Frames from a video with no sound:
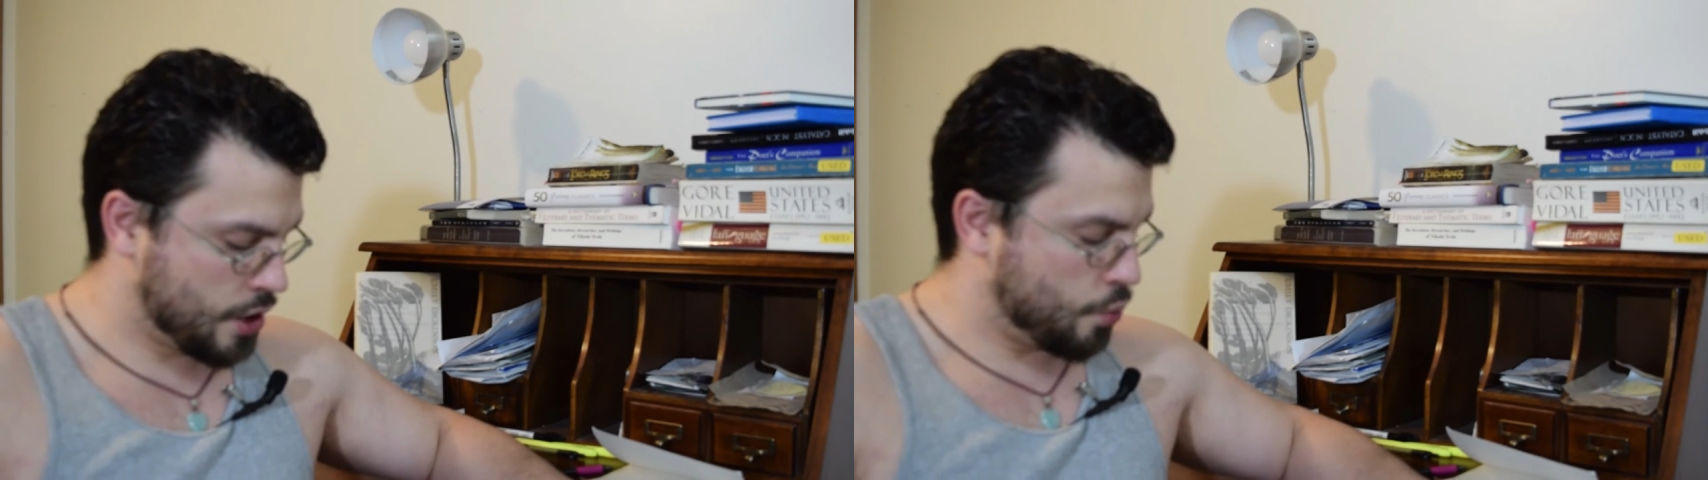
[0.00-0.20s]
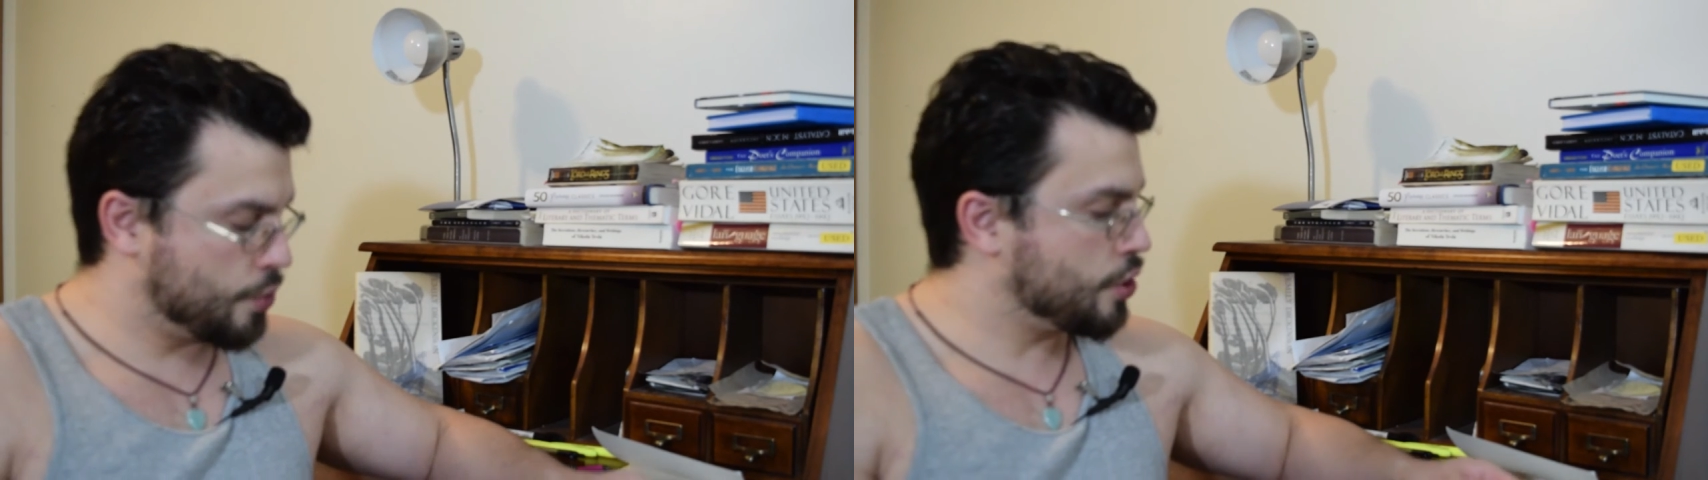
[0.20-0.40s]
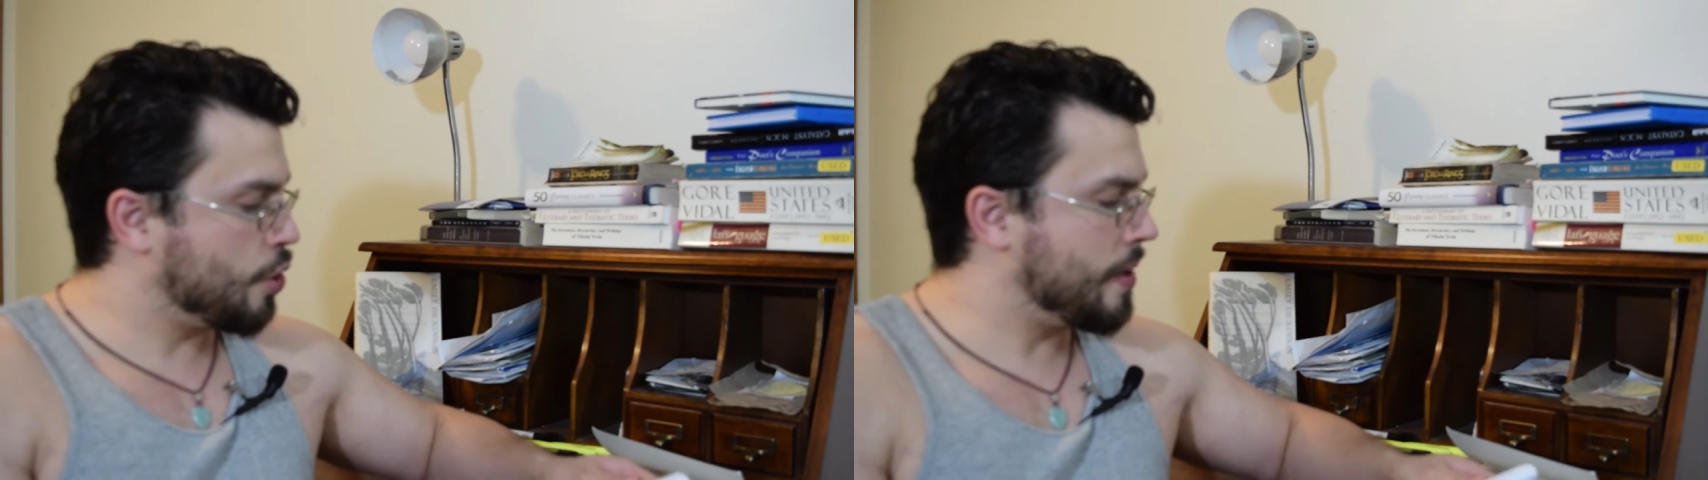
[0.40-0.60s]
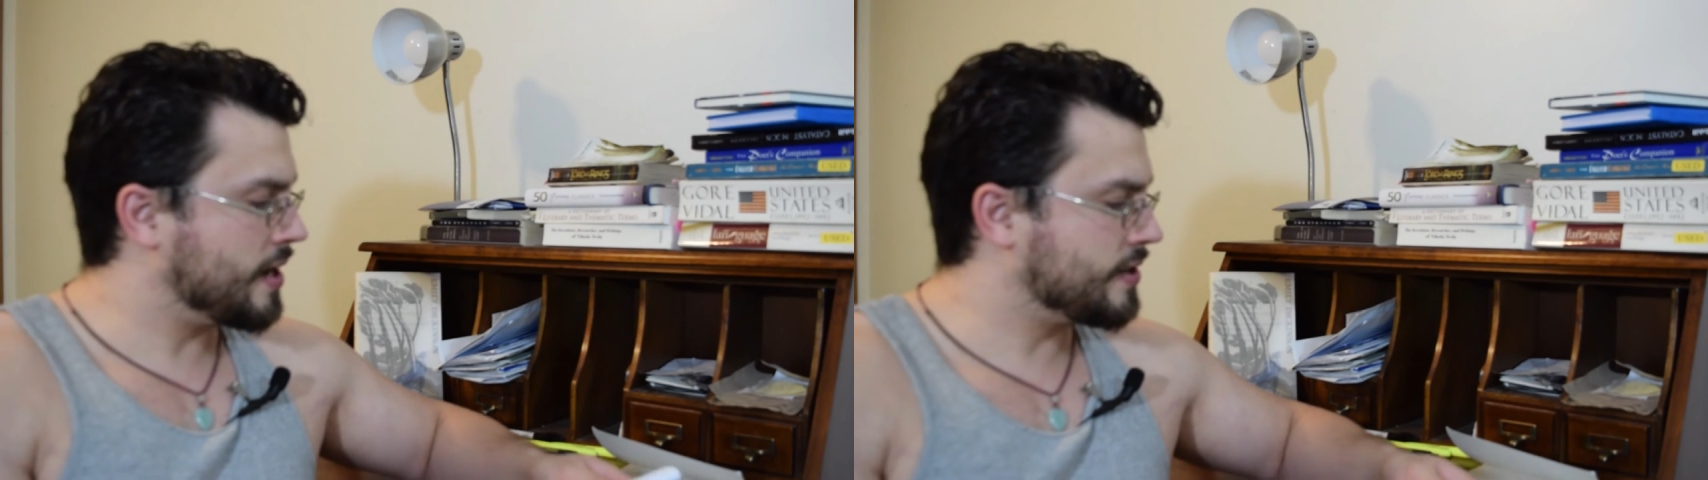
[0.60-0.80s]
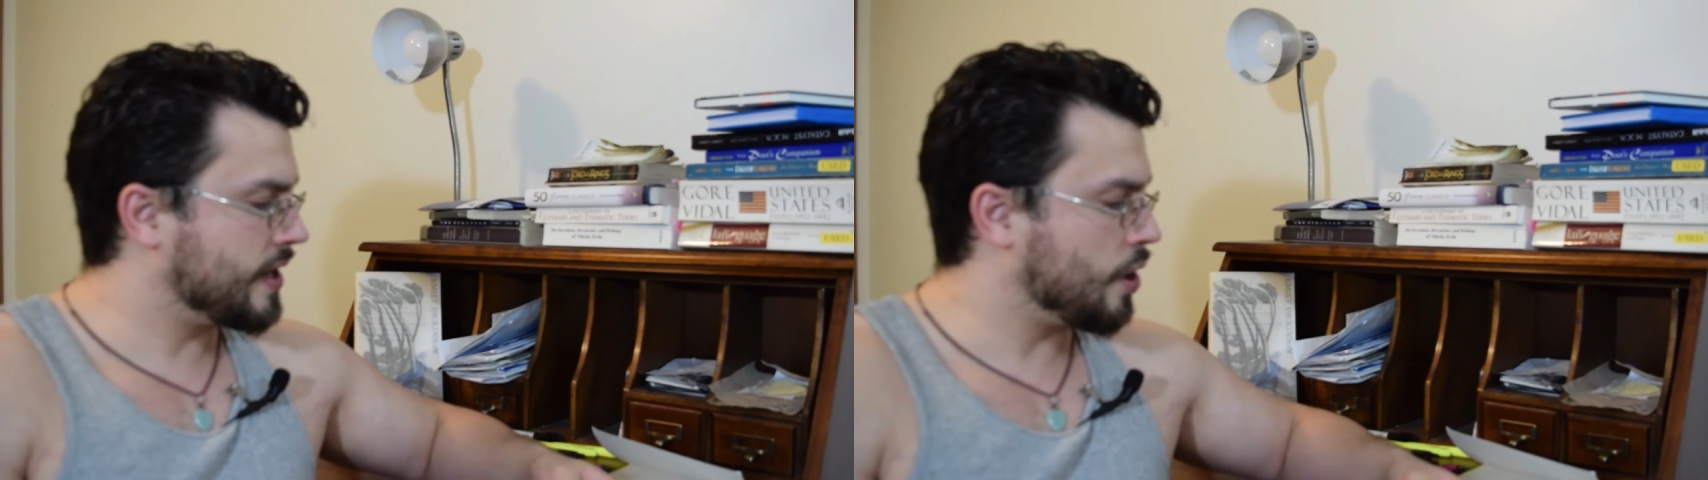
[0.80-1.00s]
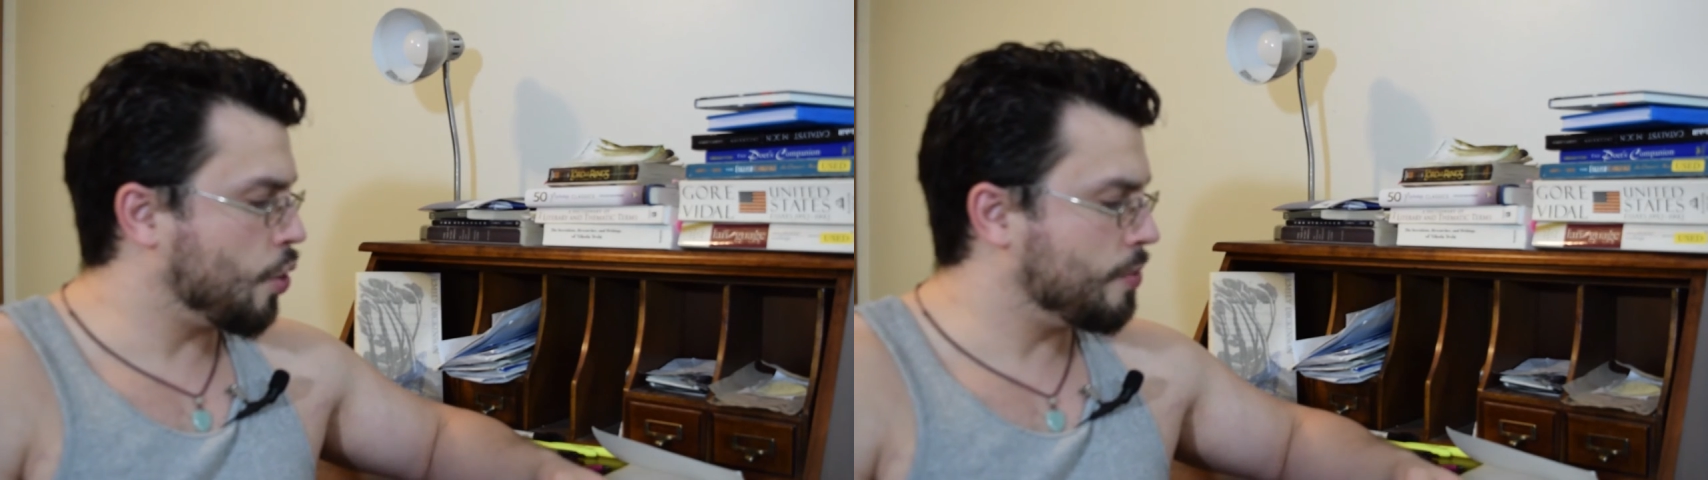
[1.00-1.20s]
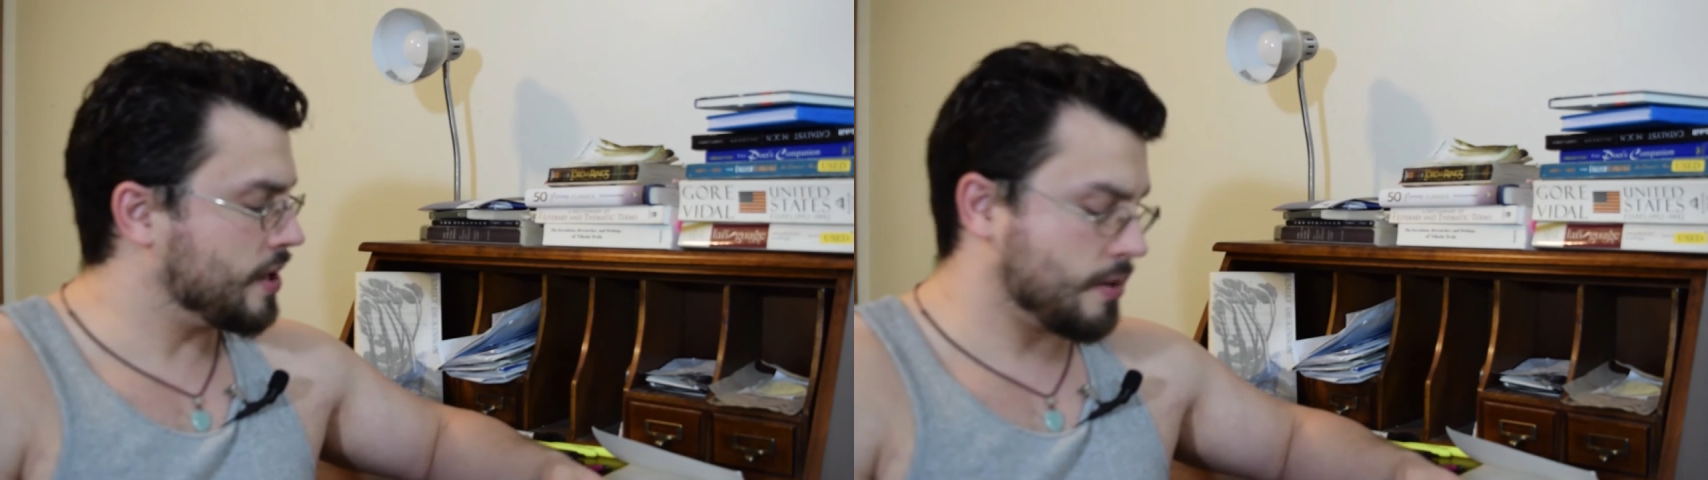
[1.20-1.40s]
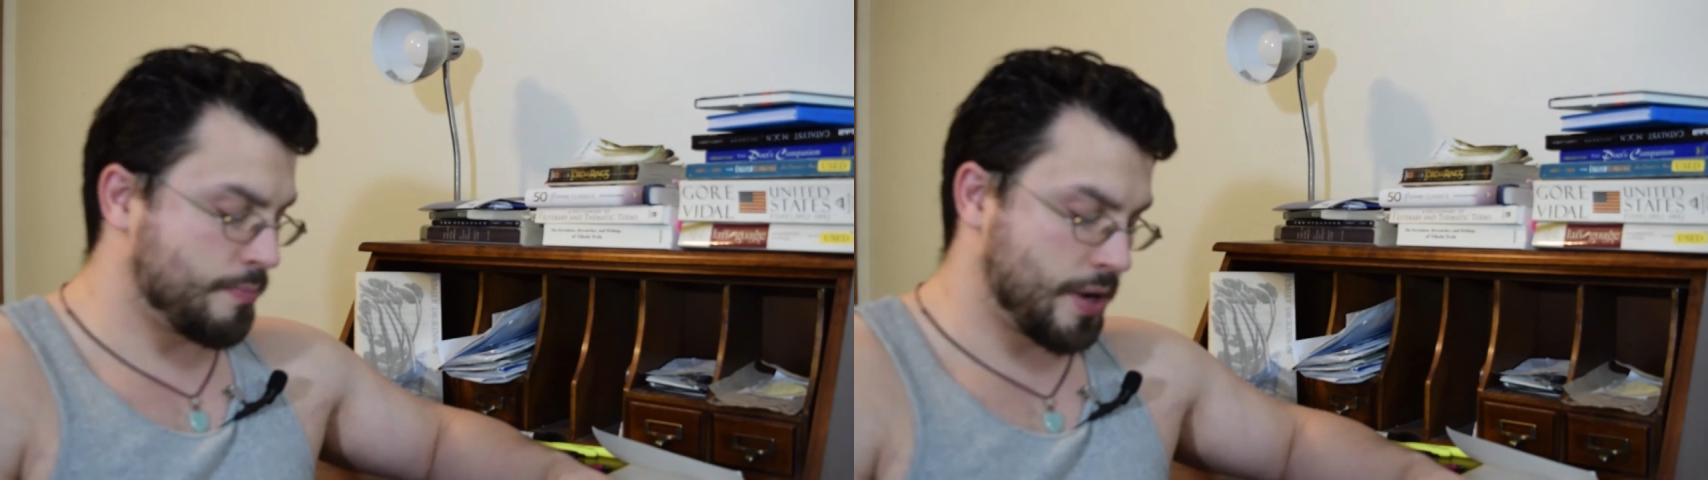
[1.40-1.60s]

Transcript: When you go back to that opening